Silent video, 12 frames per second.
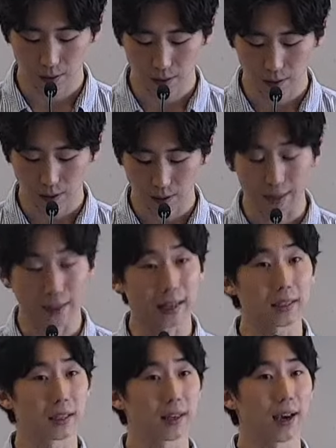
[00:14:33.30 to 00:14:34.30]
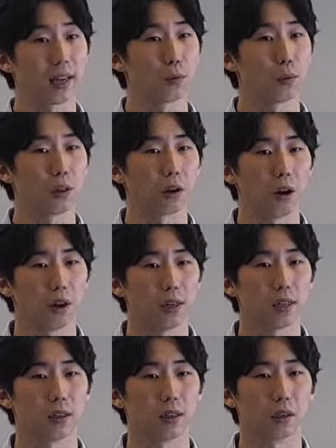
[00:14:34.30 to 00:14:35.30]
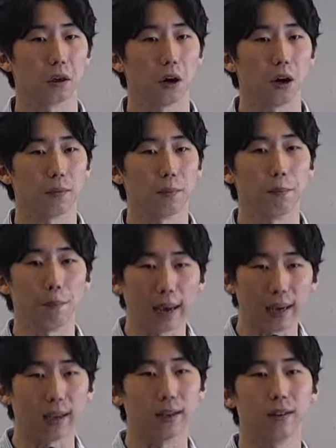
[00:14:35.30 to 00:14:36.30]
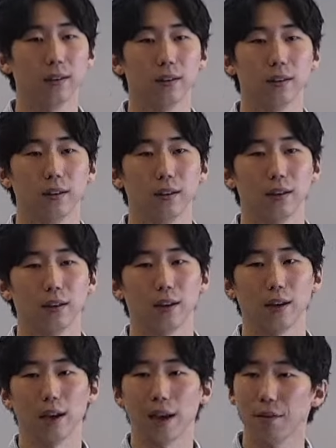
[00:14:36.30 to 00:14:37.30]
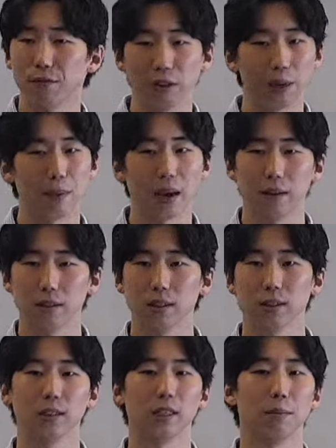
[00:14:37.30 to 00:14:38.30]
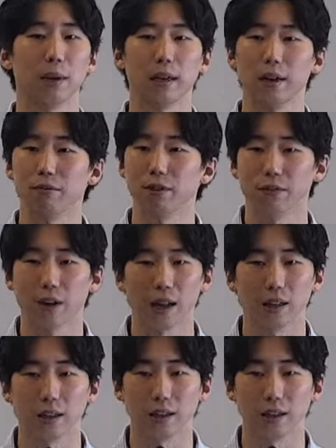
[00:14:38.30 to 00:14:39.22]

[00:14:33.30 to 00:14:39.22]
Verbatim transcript: And that's the case with God, isn't it? God made every mountain, He made every valley.